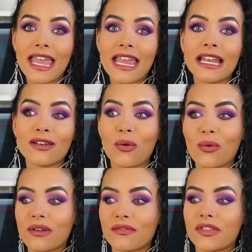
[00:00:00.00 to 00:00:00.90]
in
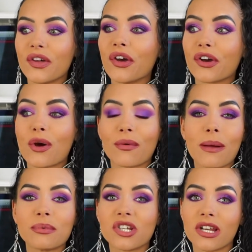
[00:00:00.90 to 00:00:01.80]
all of the
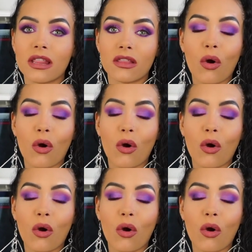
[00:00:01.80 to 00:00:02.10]
corruption and the